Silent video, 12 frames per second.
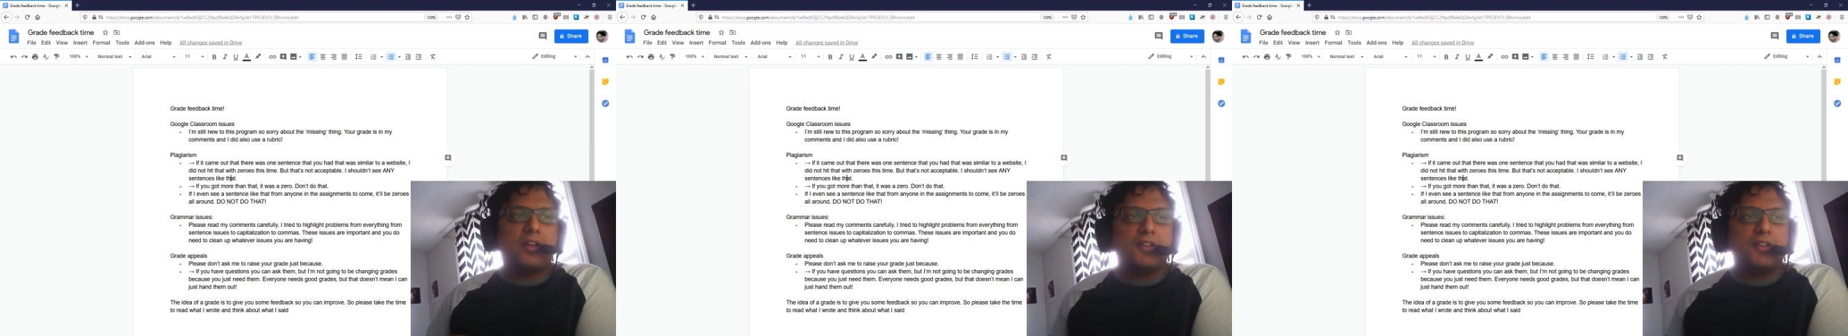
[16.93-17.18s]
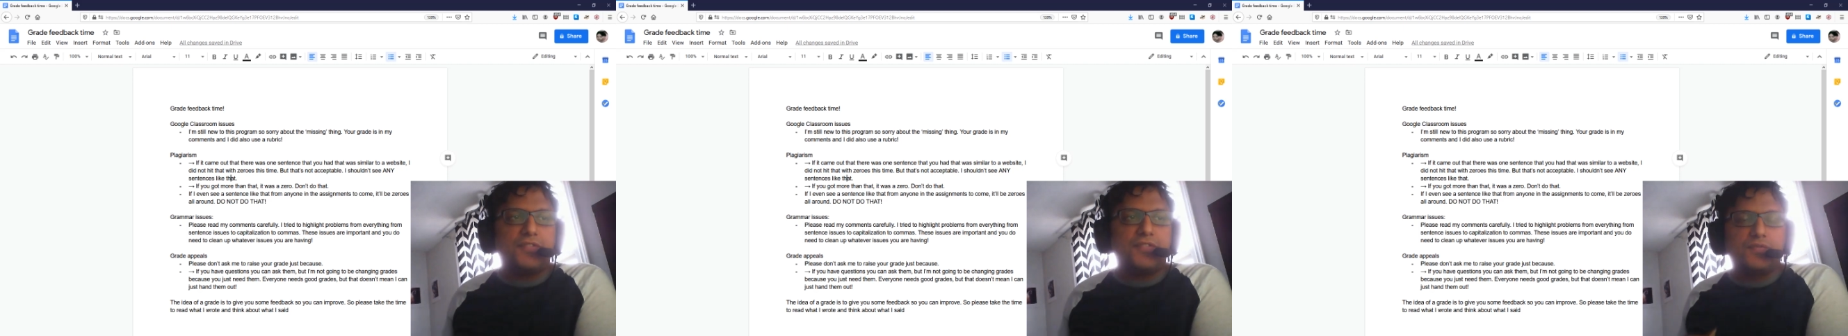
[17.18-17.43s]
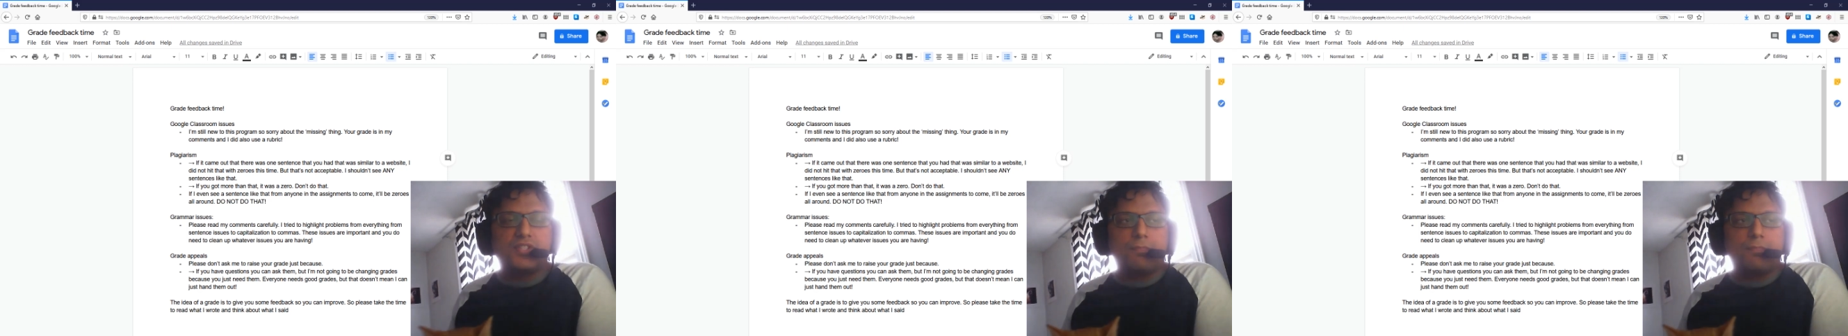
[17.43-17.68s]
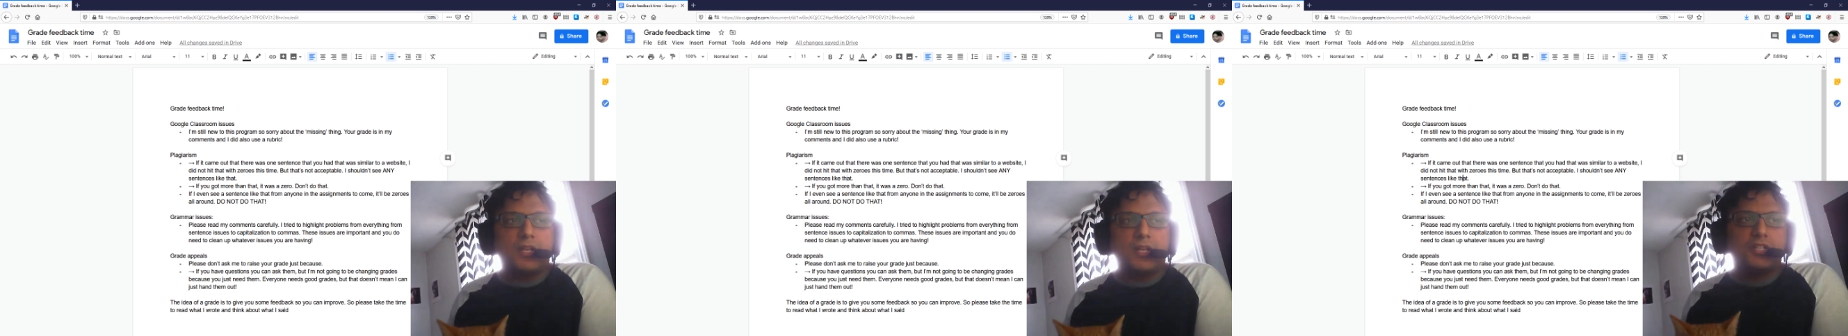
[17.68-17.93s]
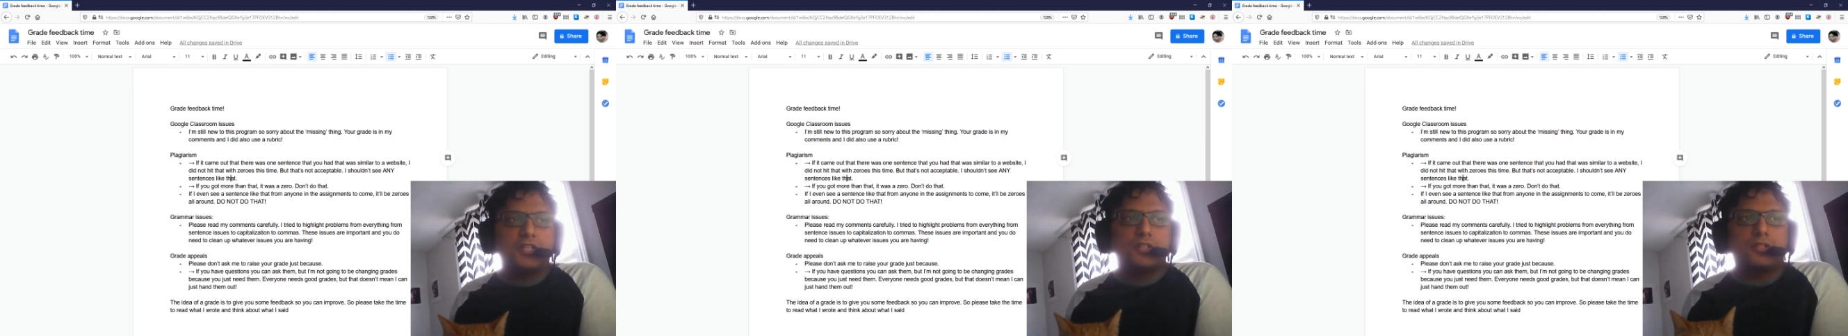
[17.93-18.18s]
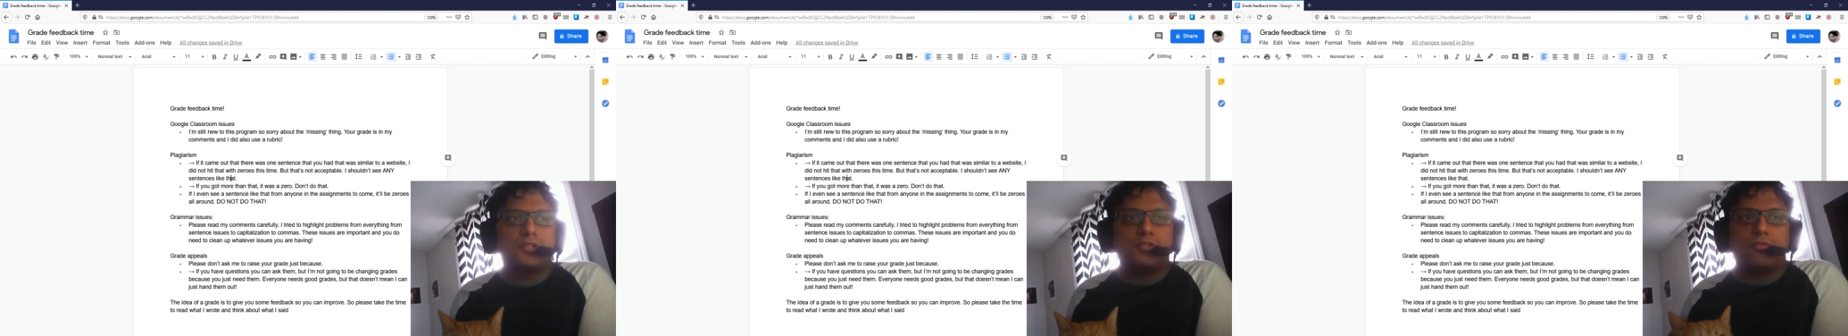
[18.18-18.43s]
if you've
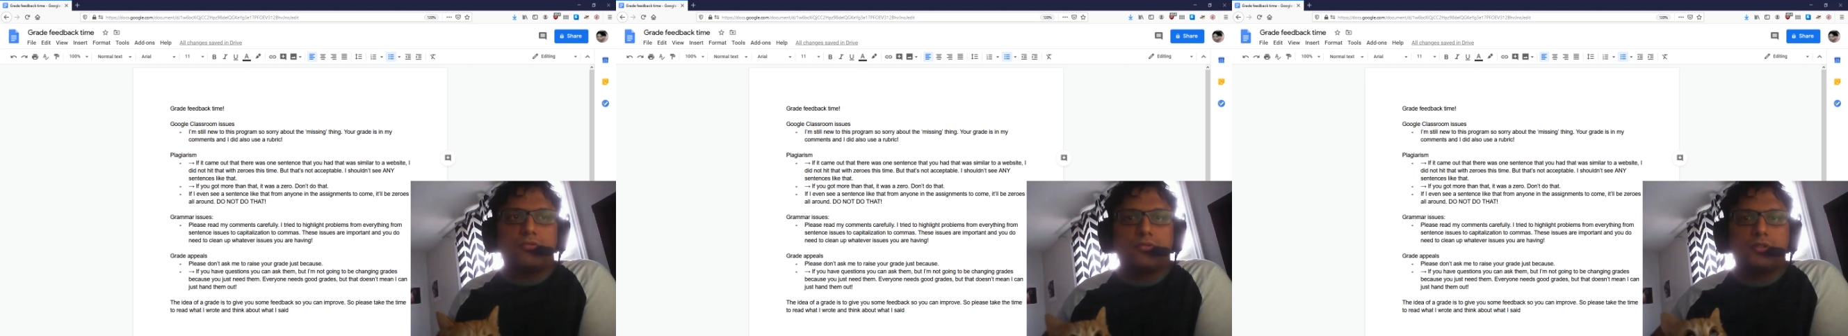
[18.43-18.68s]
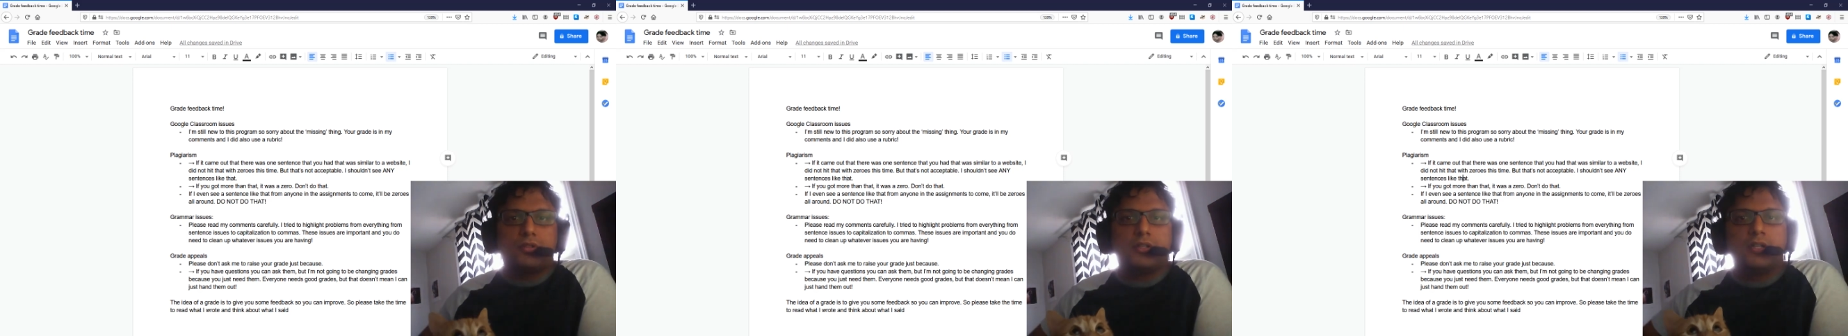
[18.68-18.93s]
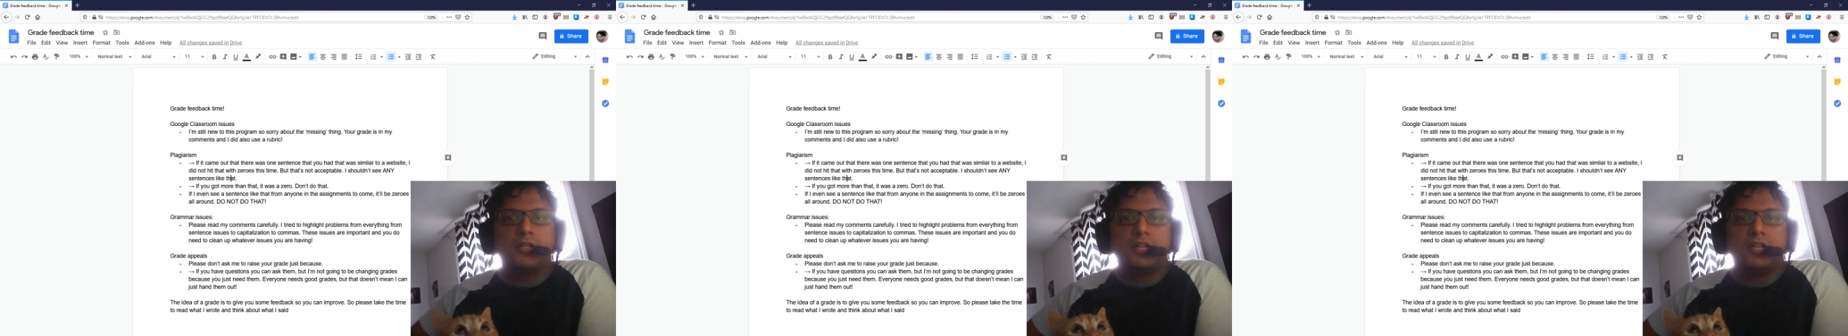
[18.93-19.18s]
submitted your